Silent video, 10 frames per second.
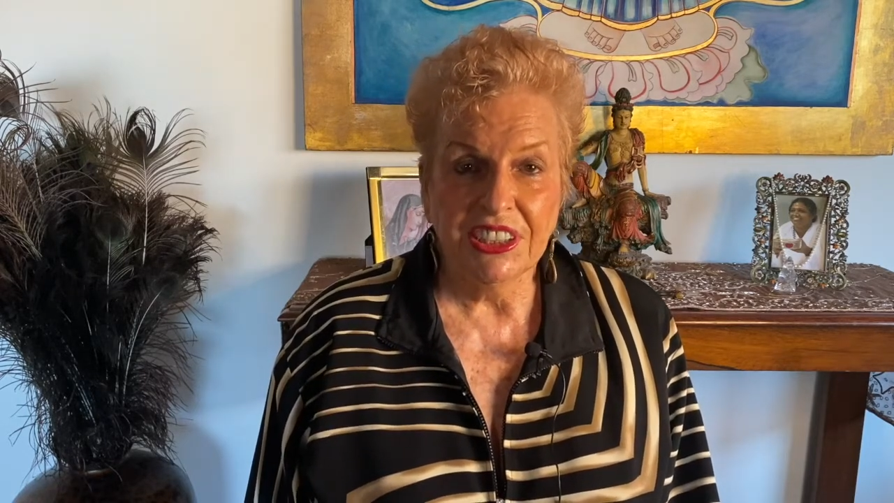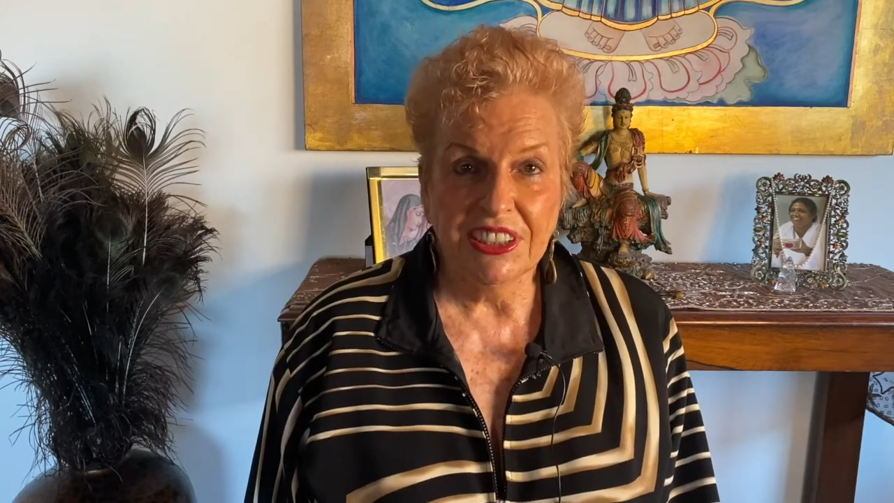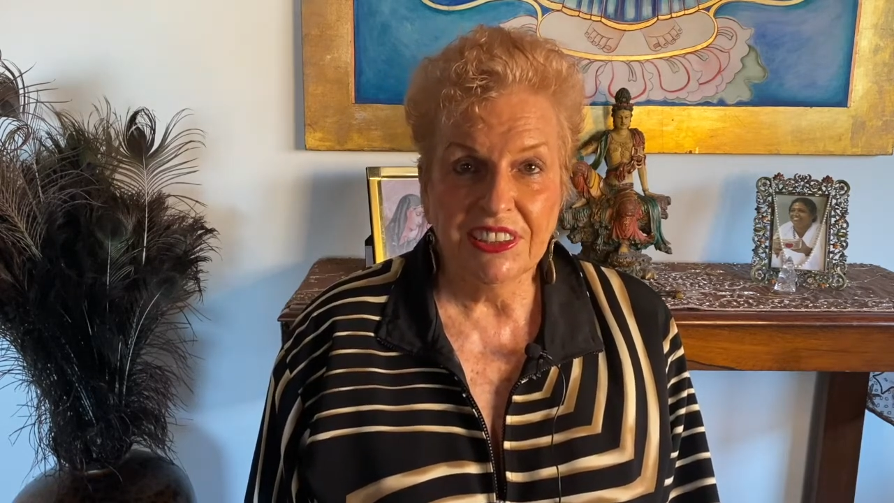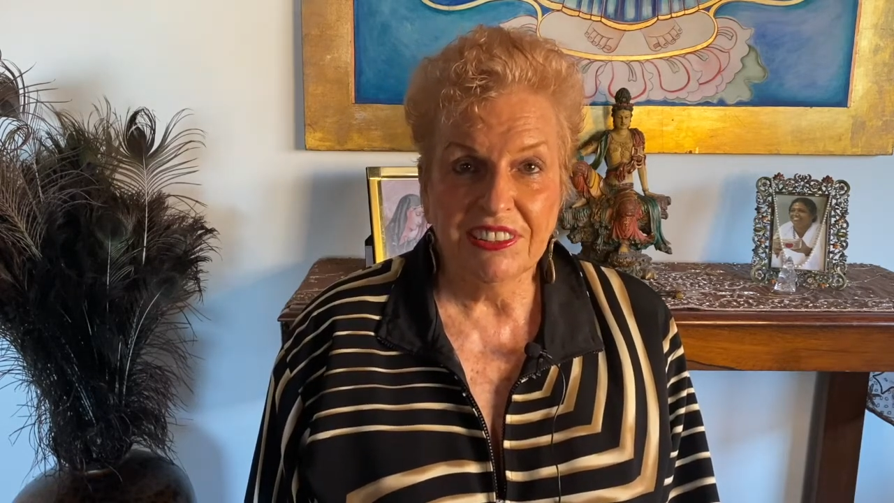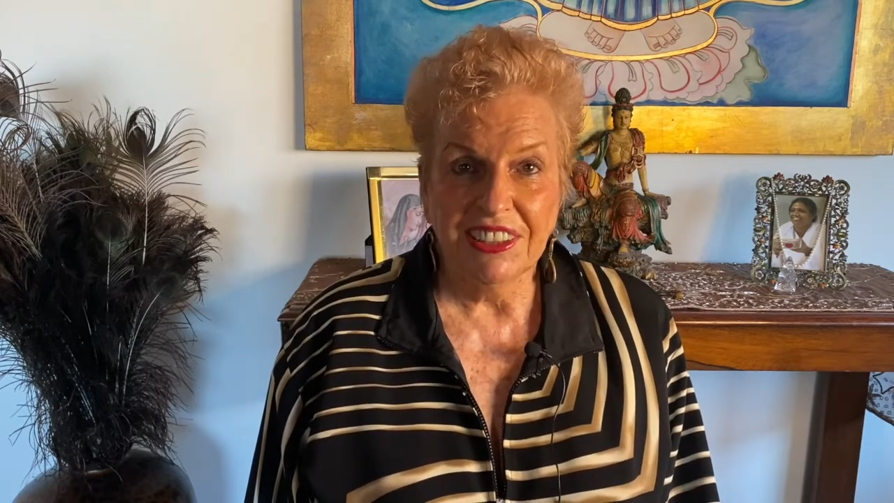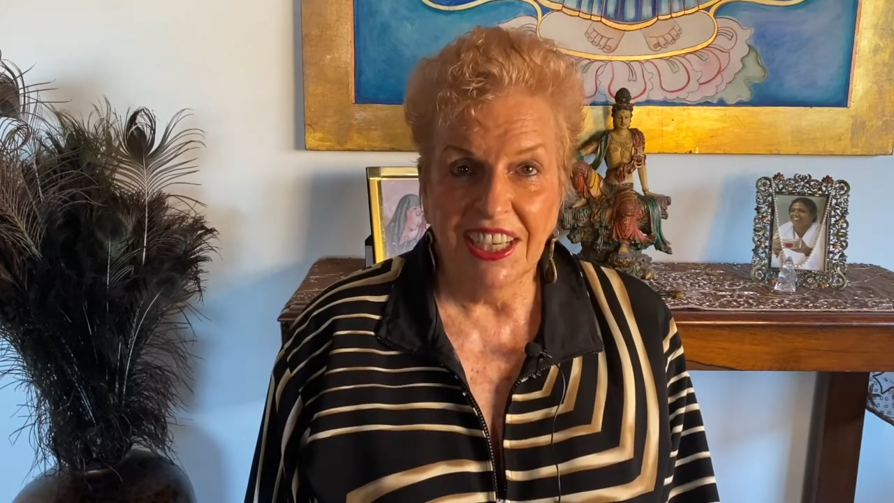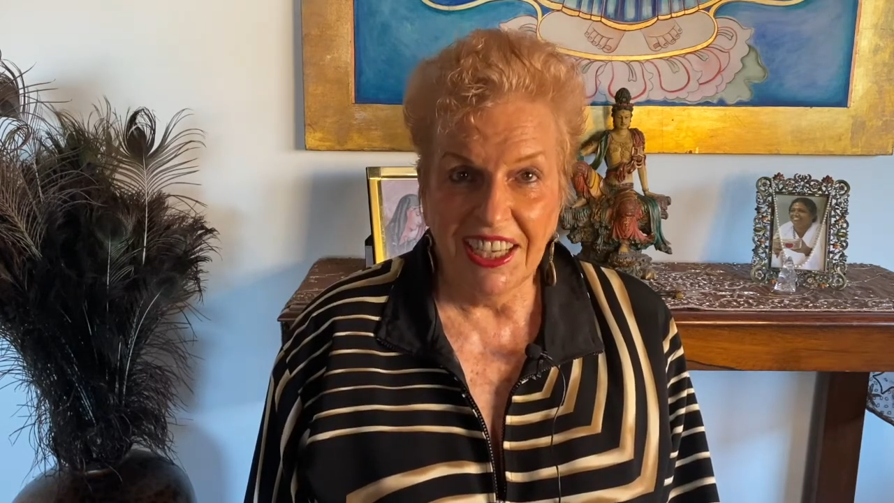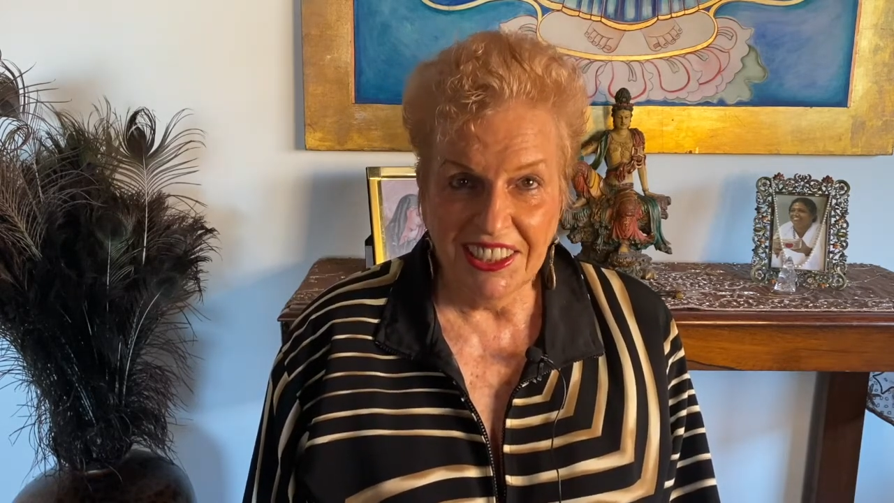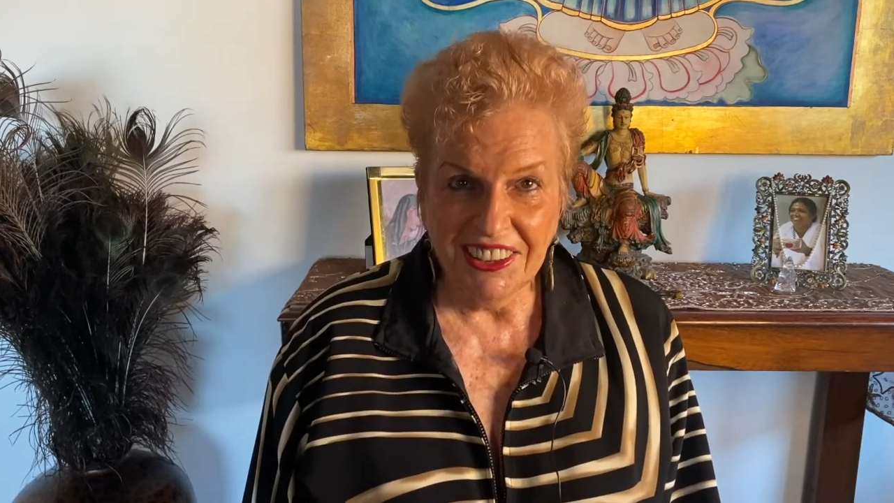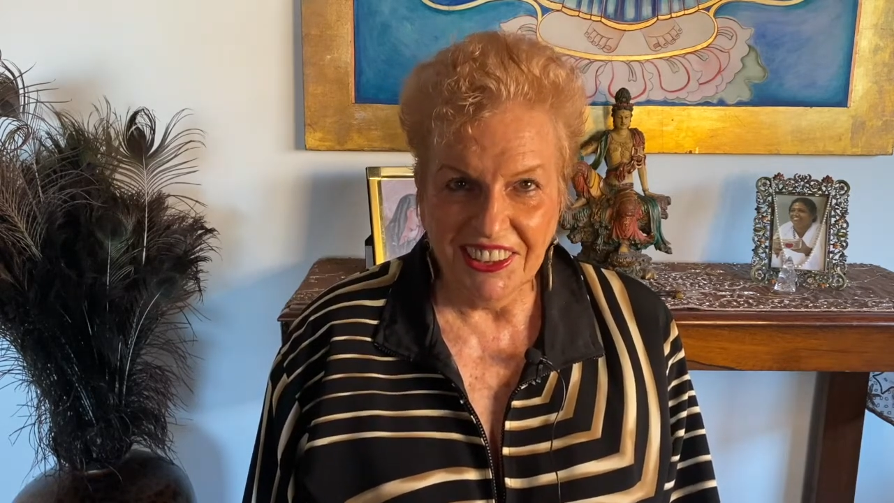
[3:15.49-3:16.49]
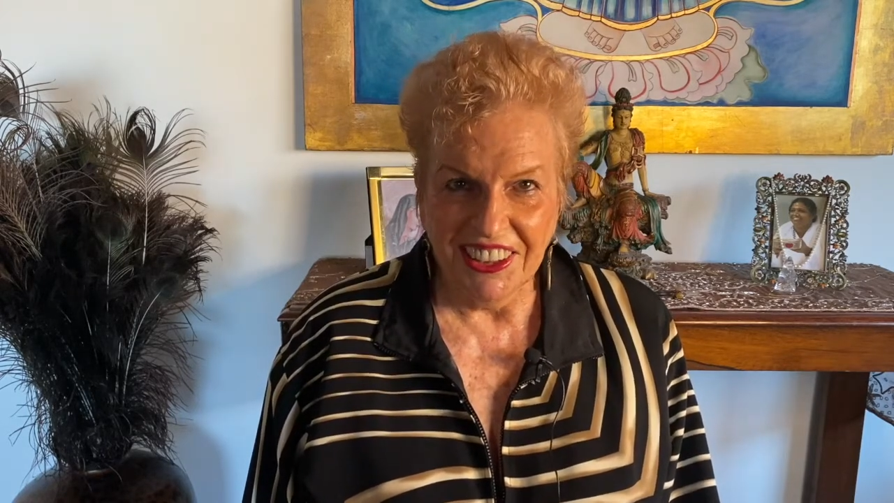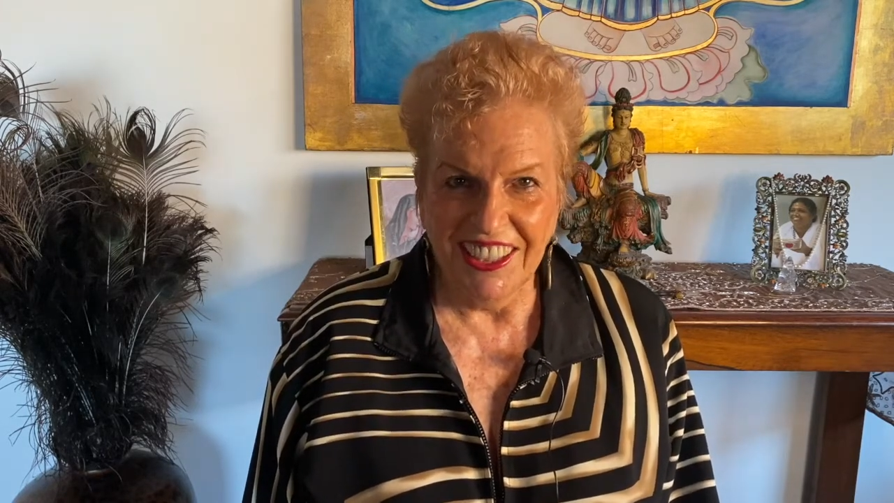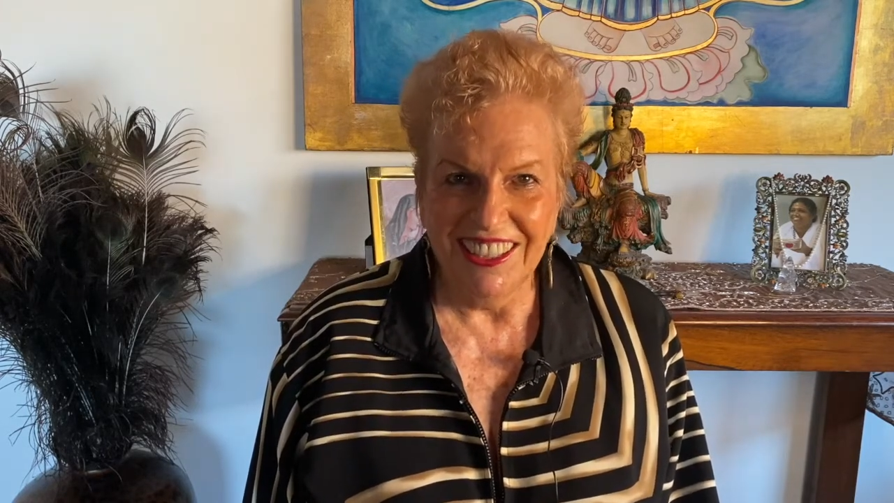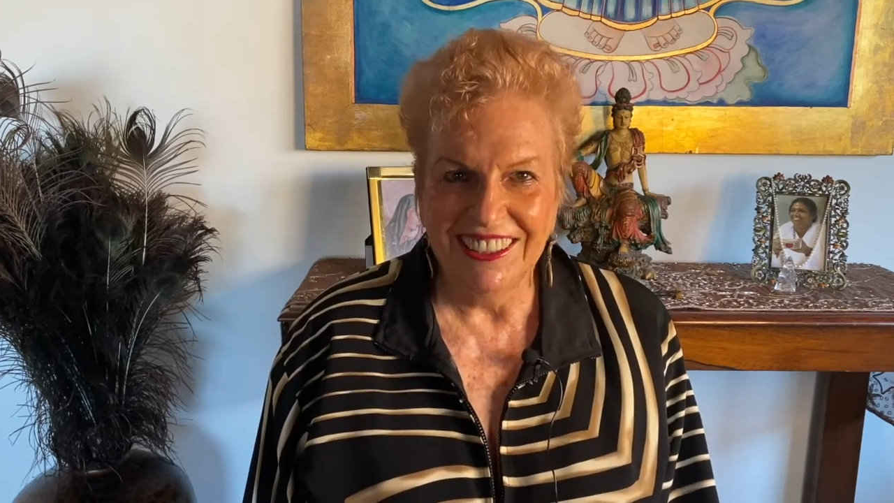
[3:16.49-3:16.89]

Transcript: guilt, and anger.